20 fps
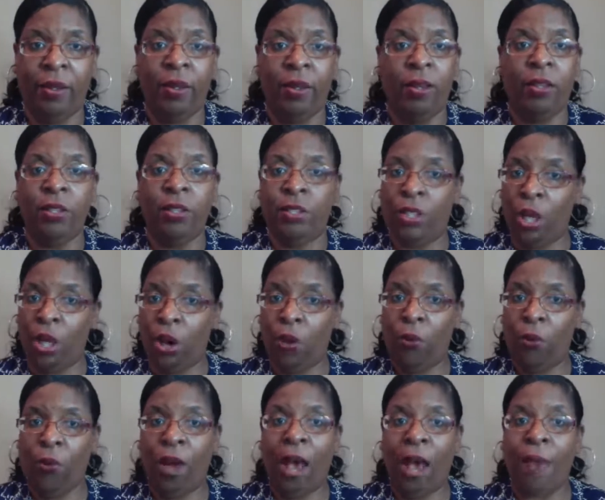
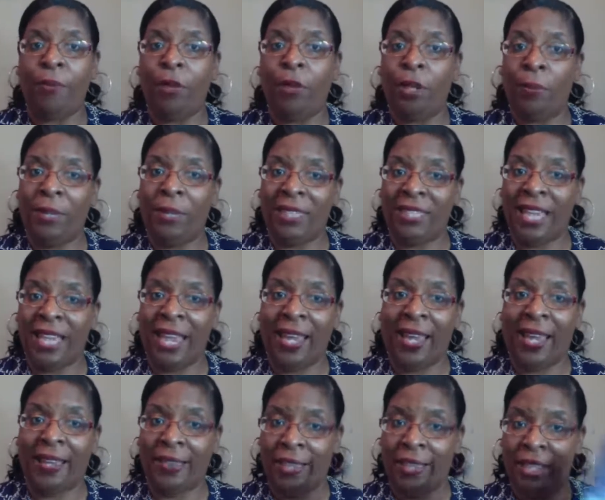So, I'm going to be
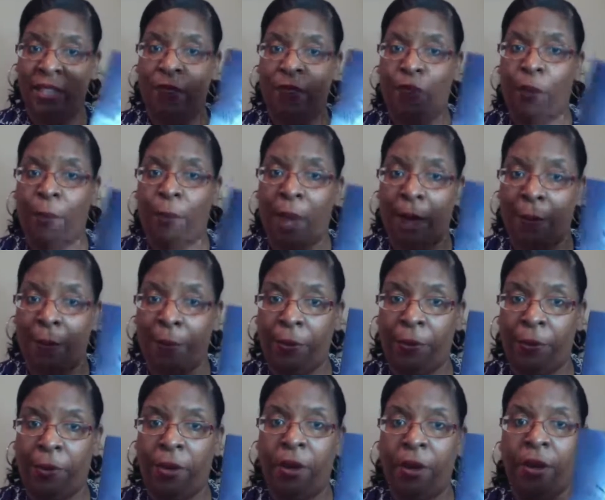taking this from my
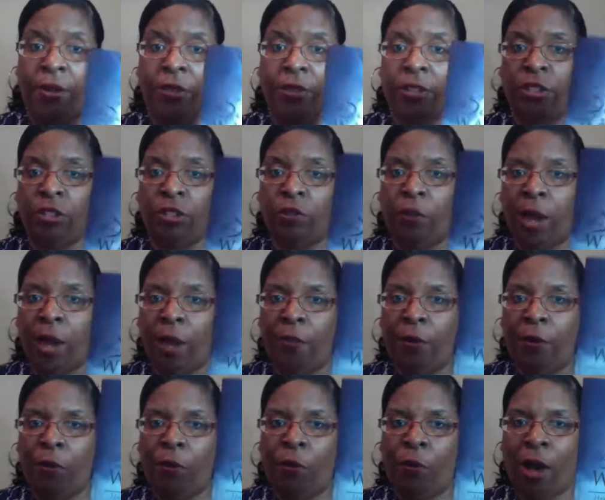book, The
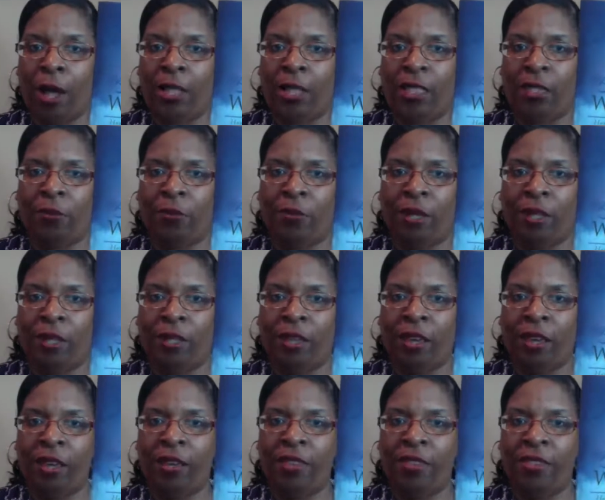Scribal Watchman.
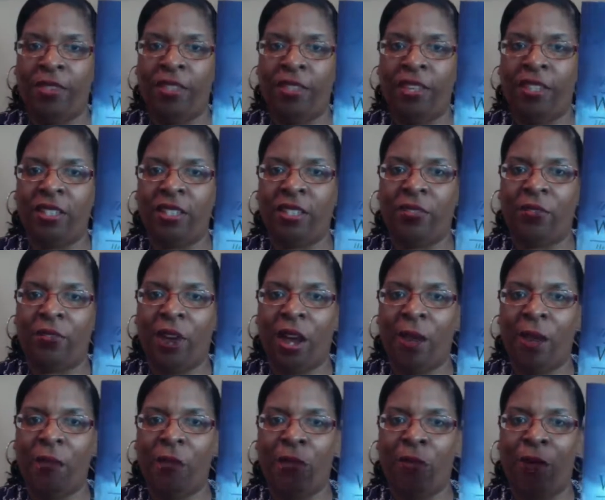The
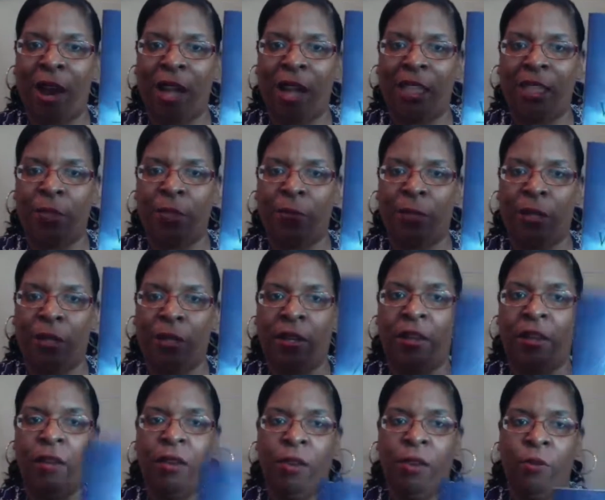Scribal Watchman.
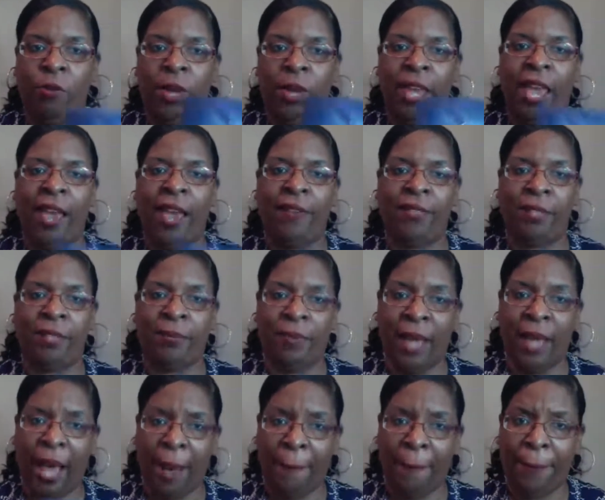We have some
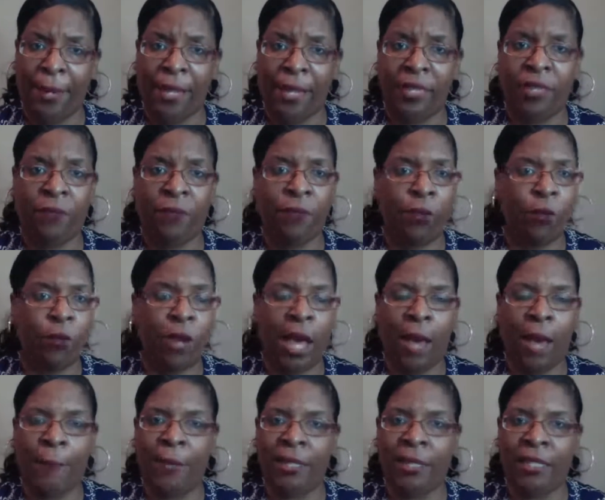copies, a few
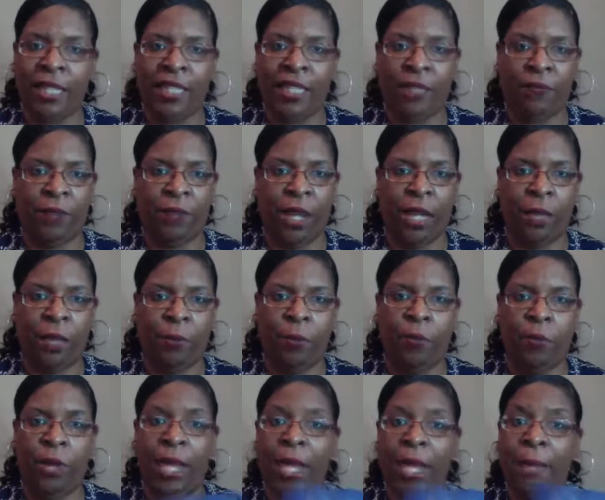copies is
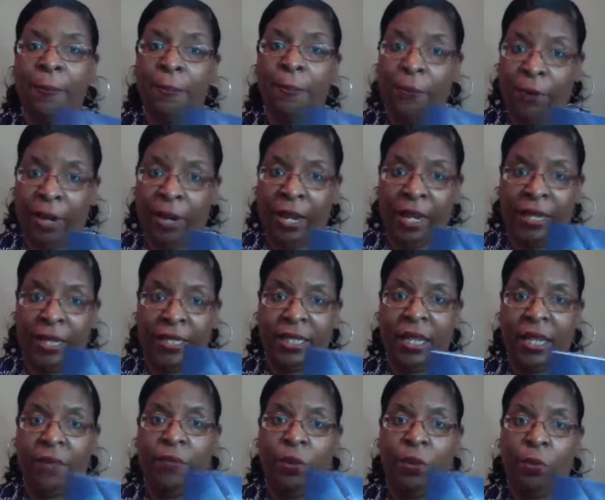available in print
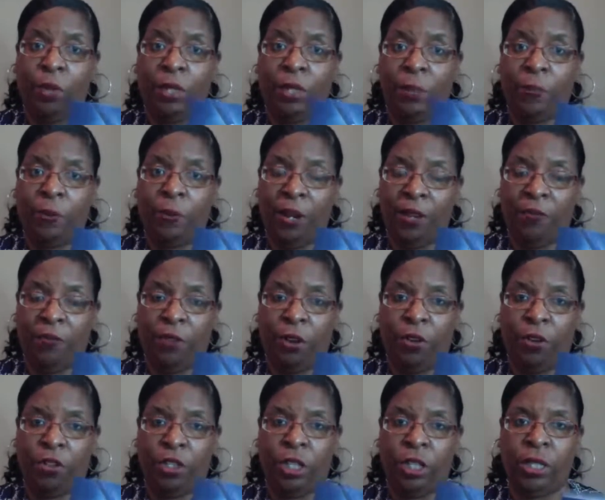if you want the print
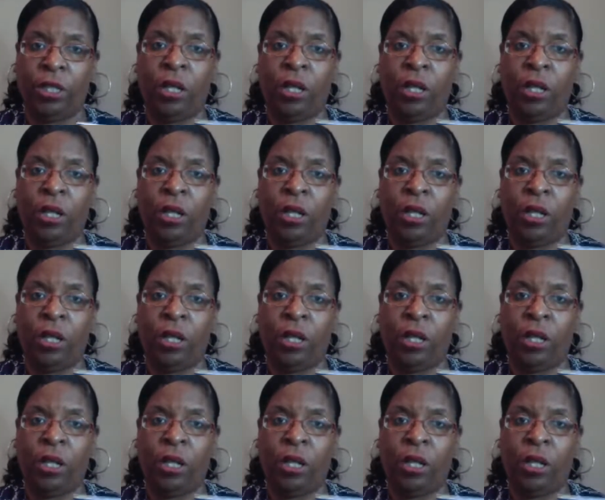version